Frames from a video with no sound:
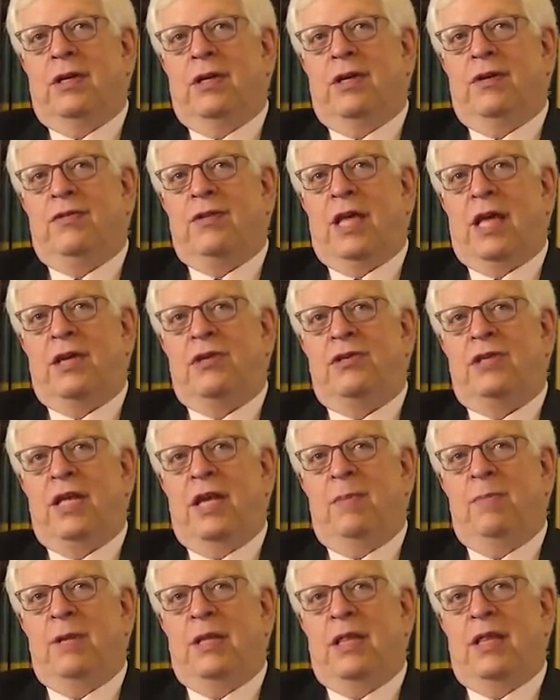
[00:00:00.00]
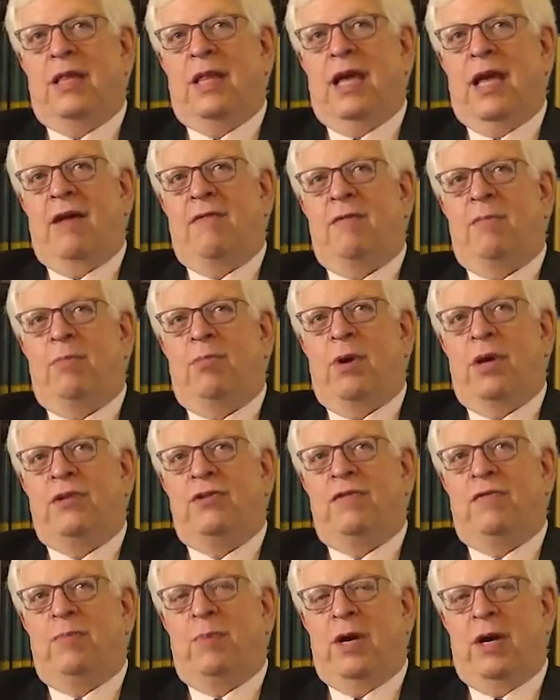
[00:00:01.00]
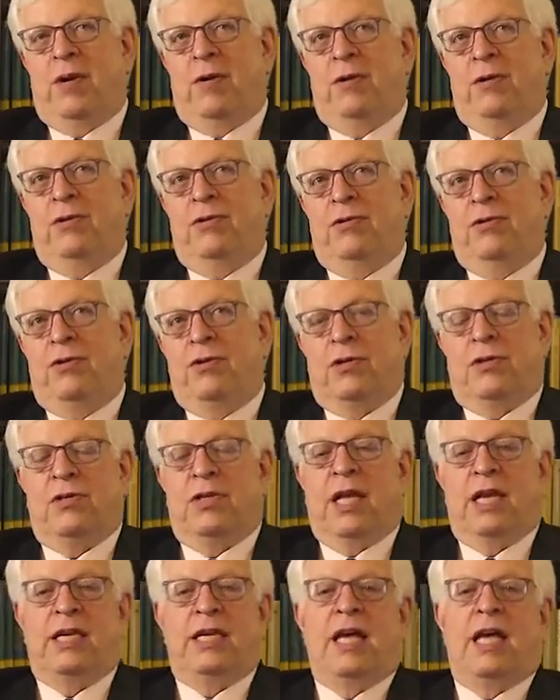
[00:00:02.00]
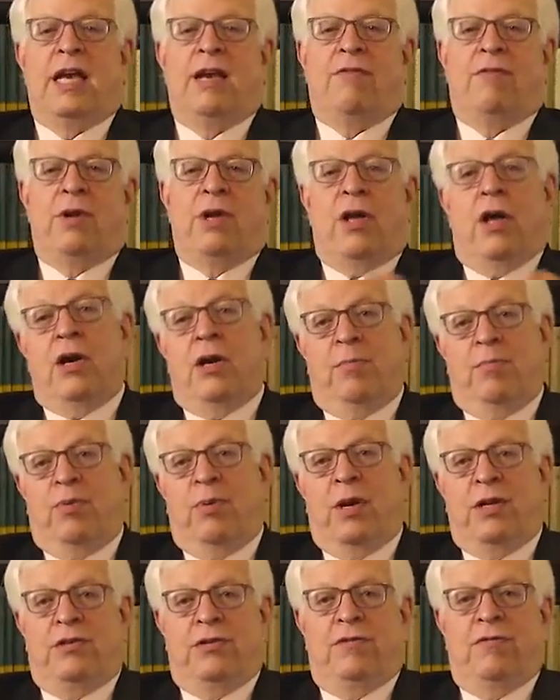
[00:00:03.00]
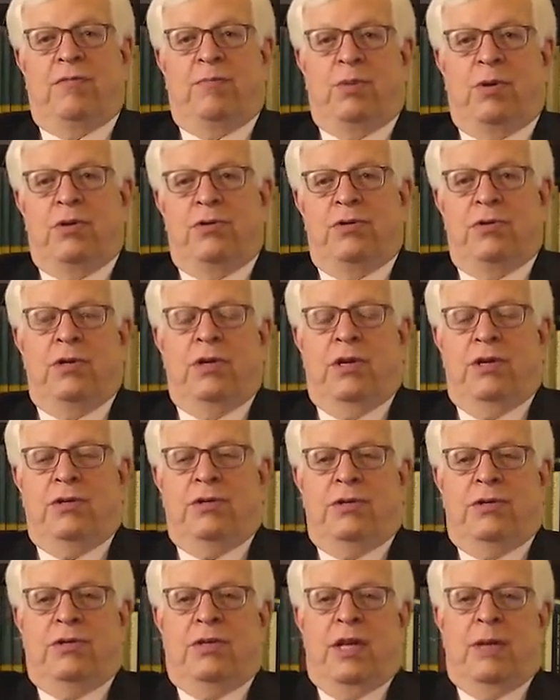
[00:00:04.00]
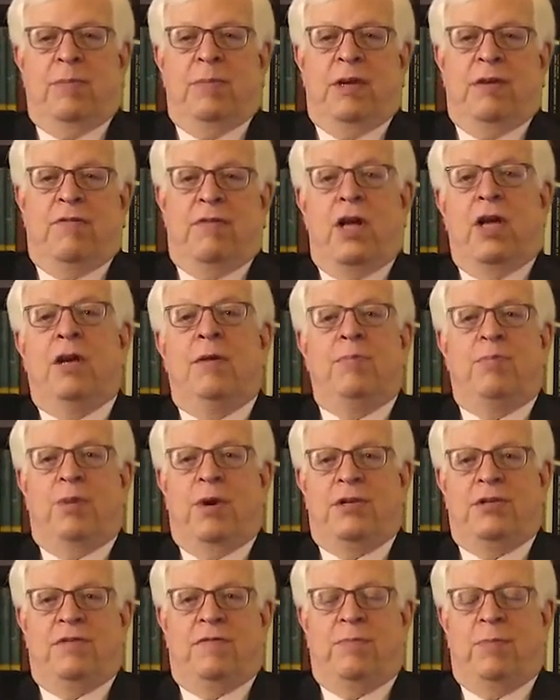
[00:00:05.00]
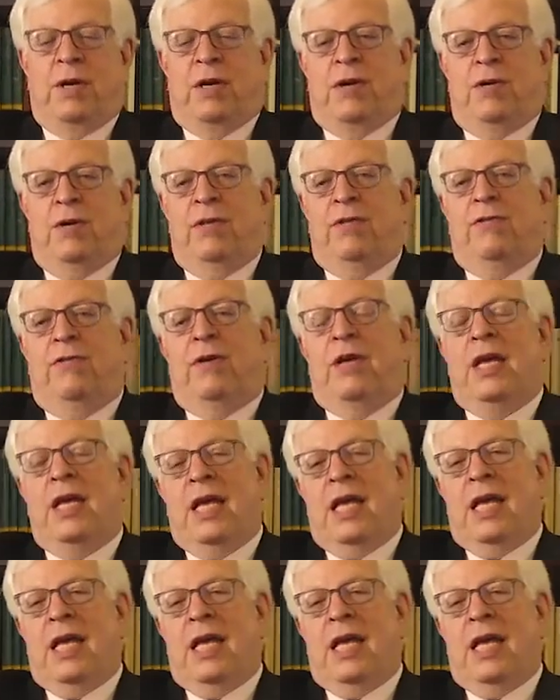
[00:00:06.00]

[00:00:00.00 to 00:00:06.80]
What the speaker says: is that a statement that they have impressive parents, just like not every unimpressive person is a statement of unimpressive parents,